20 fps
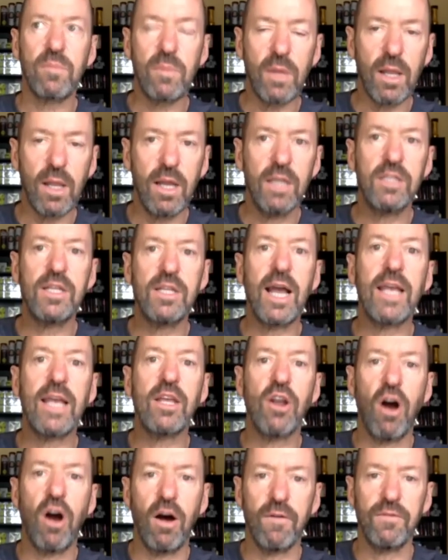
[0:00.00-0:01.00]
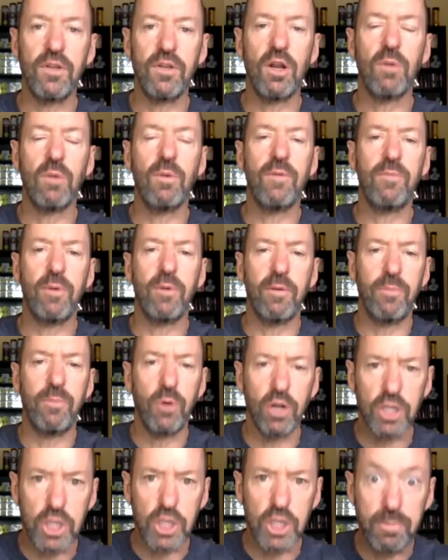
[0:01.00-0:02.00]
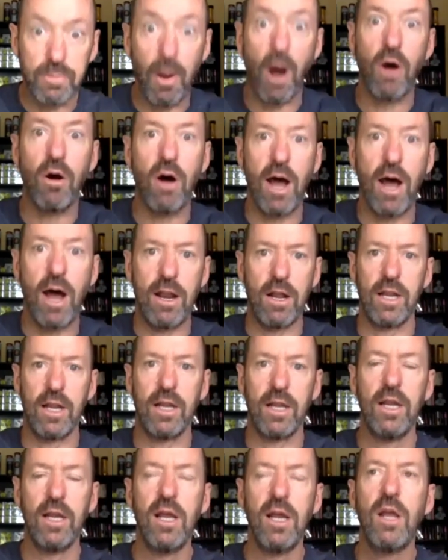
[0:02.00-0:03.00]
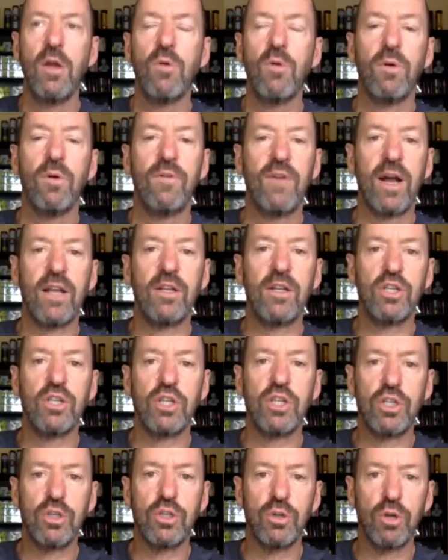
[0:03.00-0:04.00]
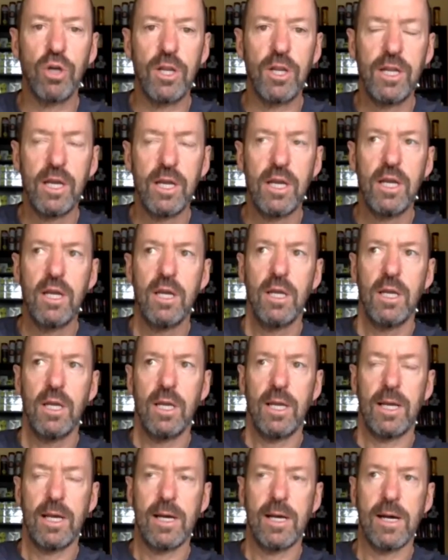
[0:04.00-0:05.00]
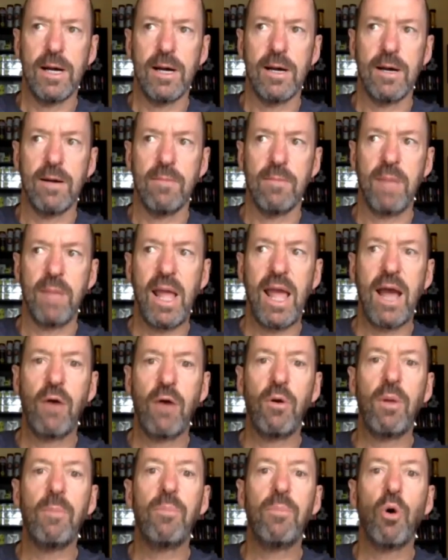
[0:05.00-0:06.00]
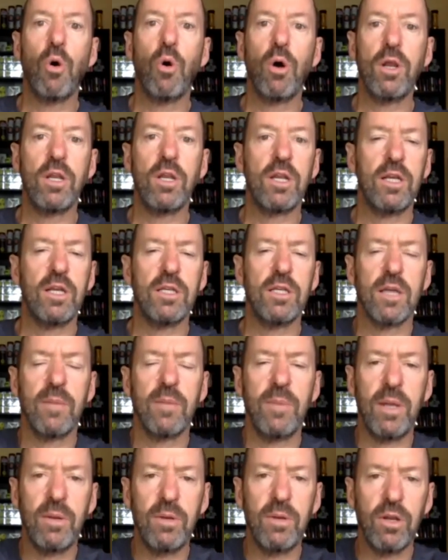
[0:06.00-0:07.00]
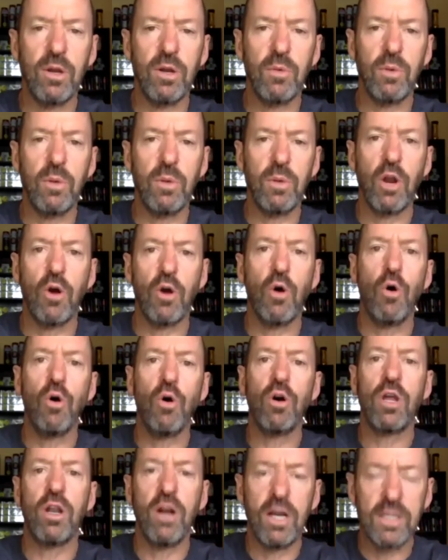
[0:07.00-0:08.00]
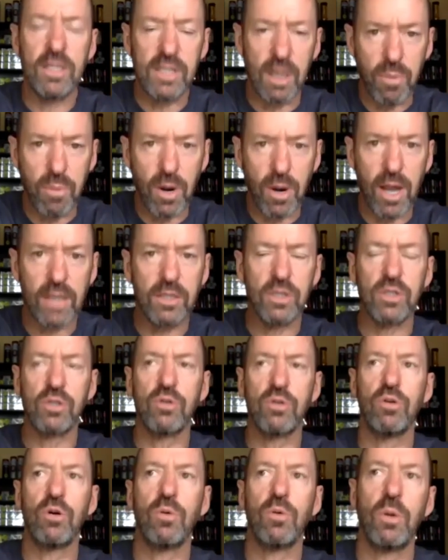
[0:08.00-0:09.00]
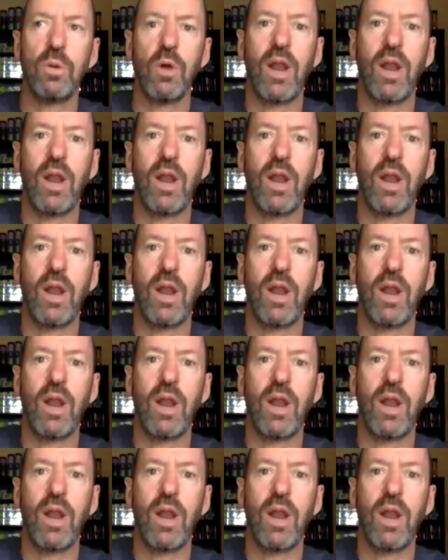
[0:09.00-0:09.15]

it's taken off. You know, we've, we've put a spotlight on it. We've understood um, how important it is. I mean, you know, we want to organize our practice court. We want